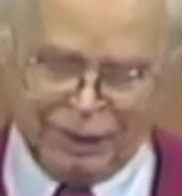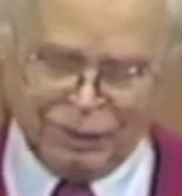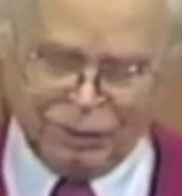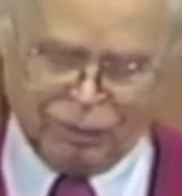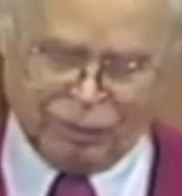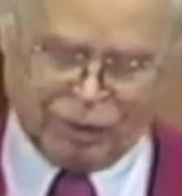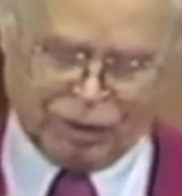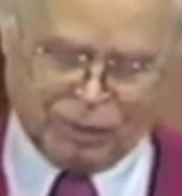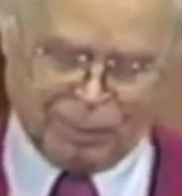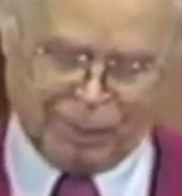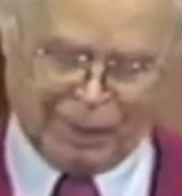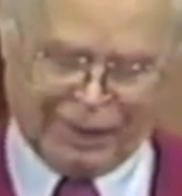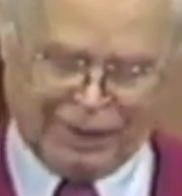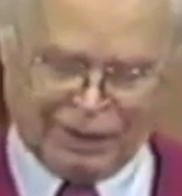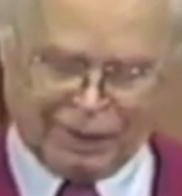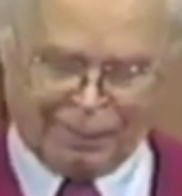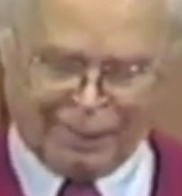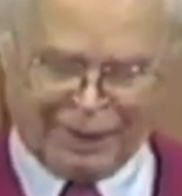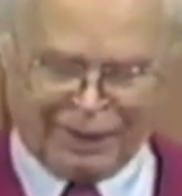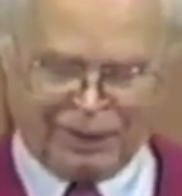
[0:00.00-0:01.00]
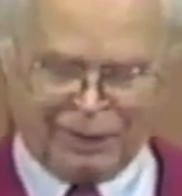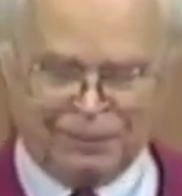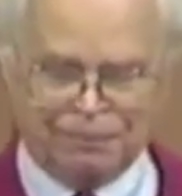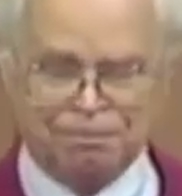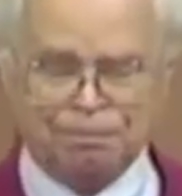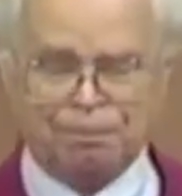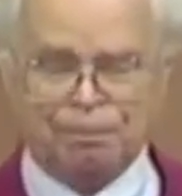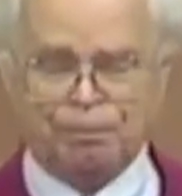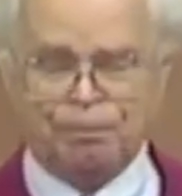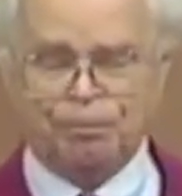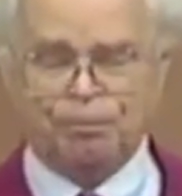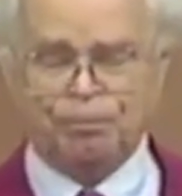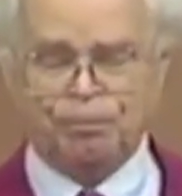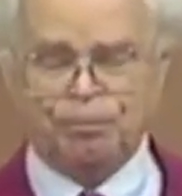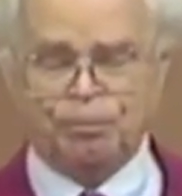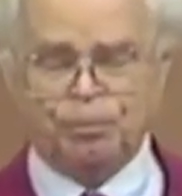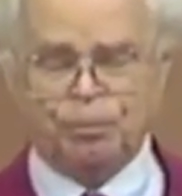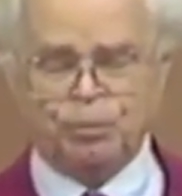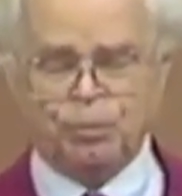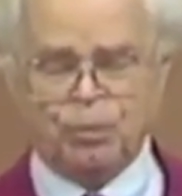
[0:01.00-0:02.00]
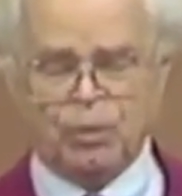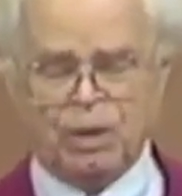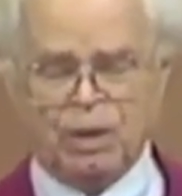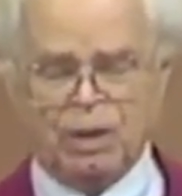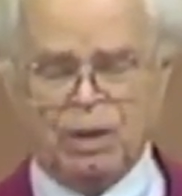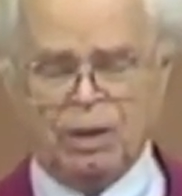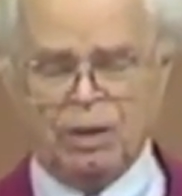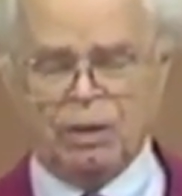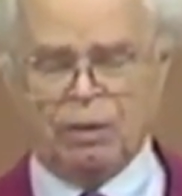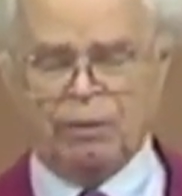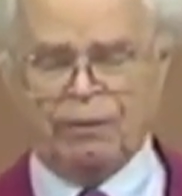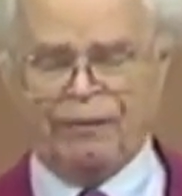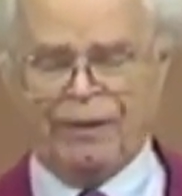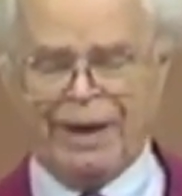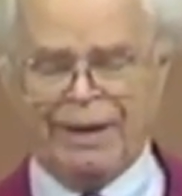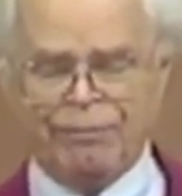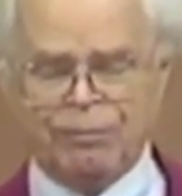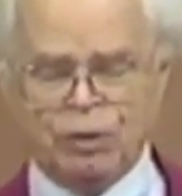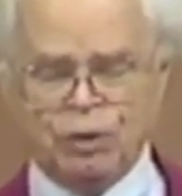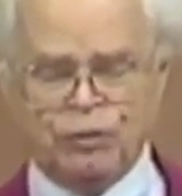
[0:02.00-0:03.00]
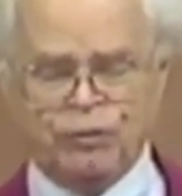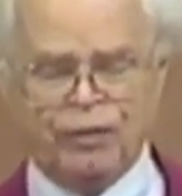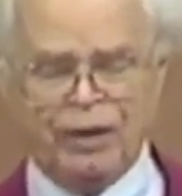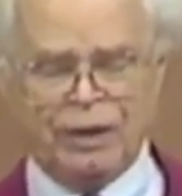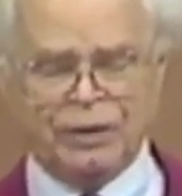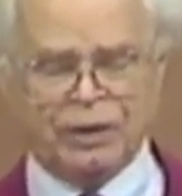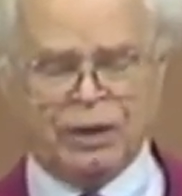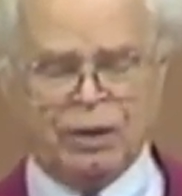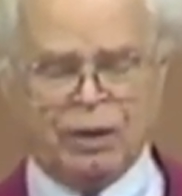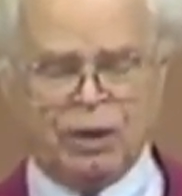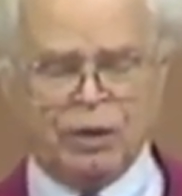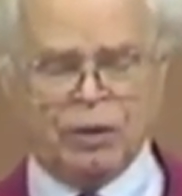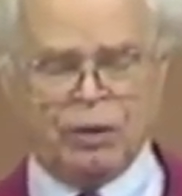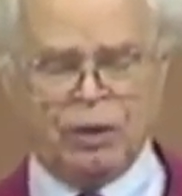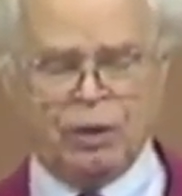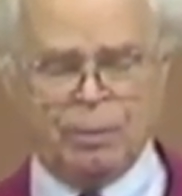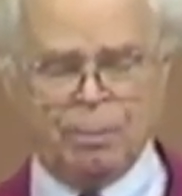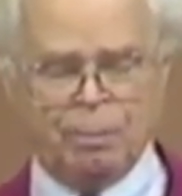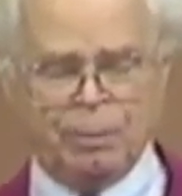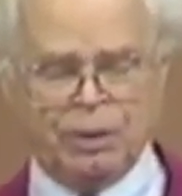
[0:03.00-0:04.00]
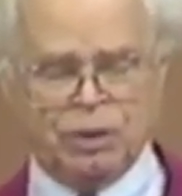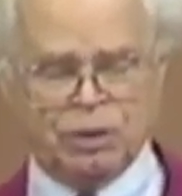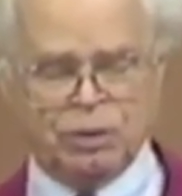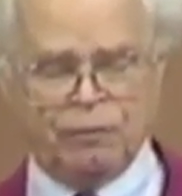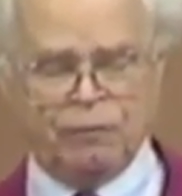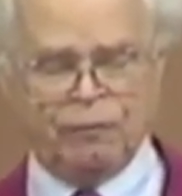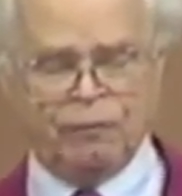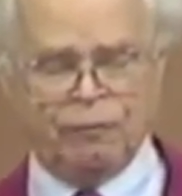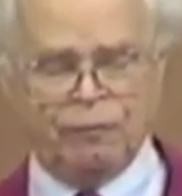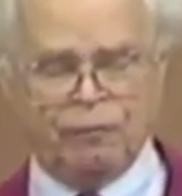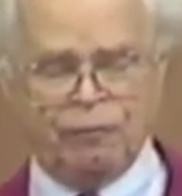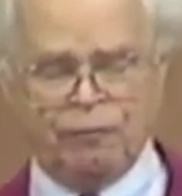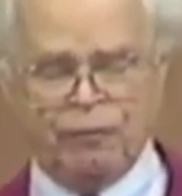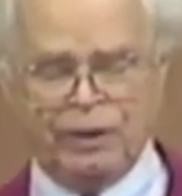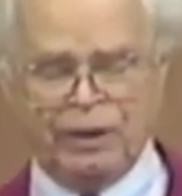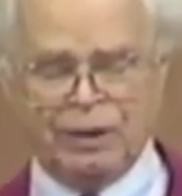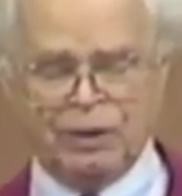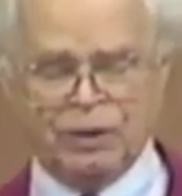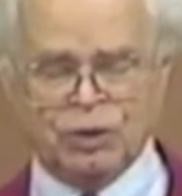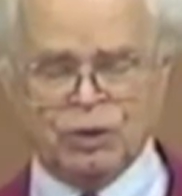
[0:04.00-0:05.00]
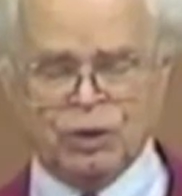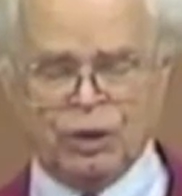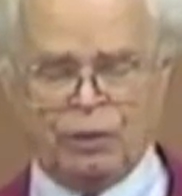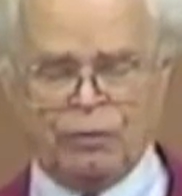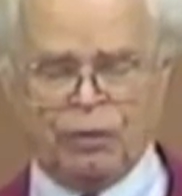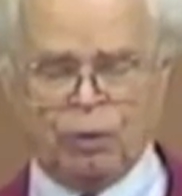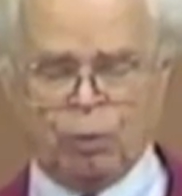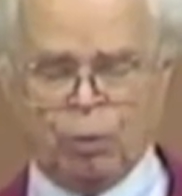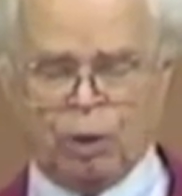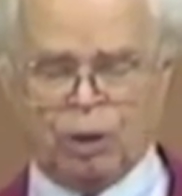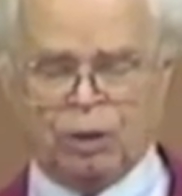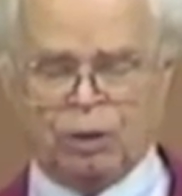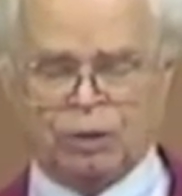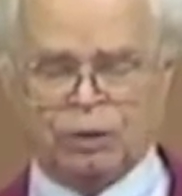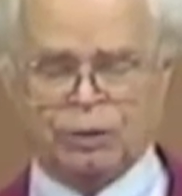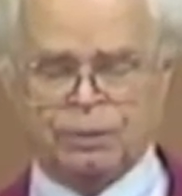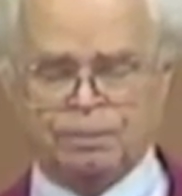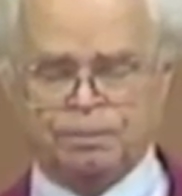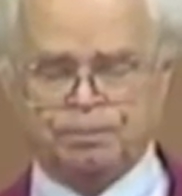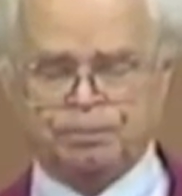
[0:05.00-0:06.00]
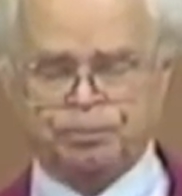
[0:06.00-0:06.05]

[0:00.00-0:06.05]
to explain the matter. The revival is felt in other mission fields of the world.